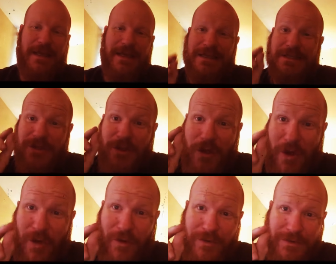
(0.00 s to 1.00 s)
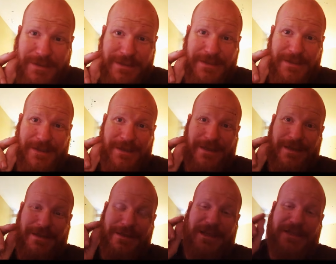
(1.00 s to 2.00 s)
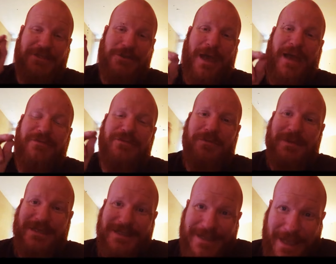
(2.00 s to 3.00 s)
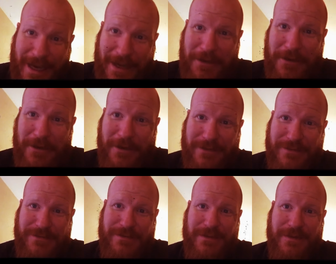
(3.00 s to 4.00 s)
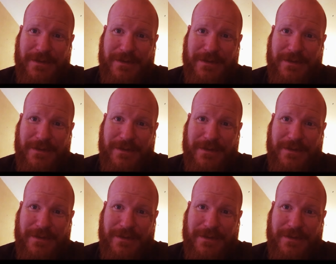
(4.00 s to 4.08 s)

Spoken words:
It's those that you have to be scared of.